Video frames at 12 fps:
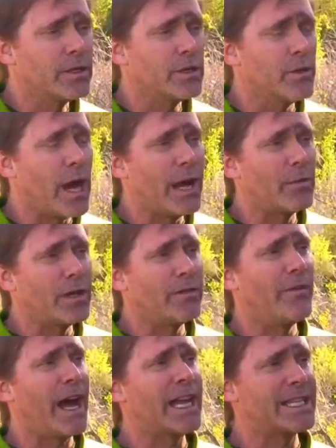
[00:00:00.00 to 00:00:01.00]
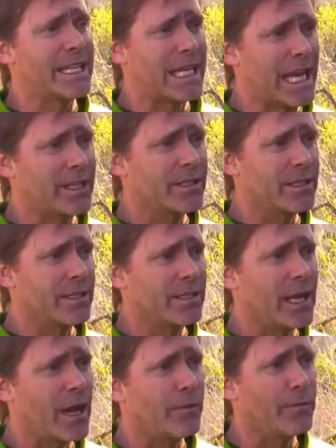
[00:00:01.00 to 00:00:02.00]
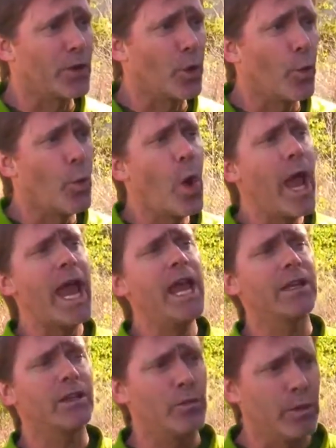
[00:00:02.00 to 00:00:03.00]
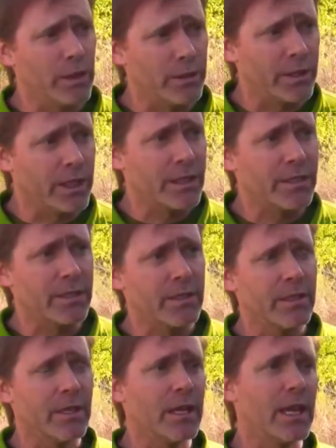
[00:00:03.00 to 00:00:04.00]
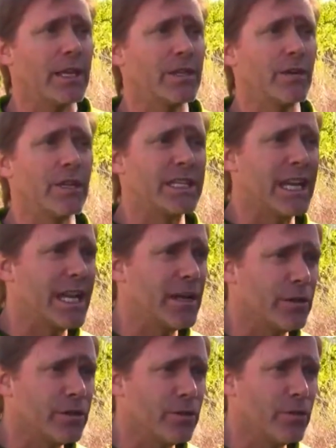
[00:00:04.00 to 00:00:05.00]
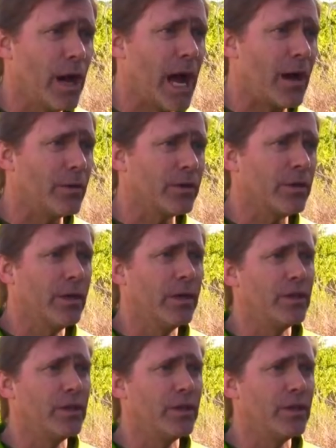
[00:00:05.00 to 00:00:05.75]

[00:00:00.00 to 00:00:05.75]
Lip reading: So I would advise against it. Now, if you're way in the wilderness and you're a day or two out,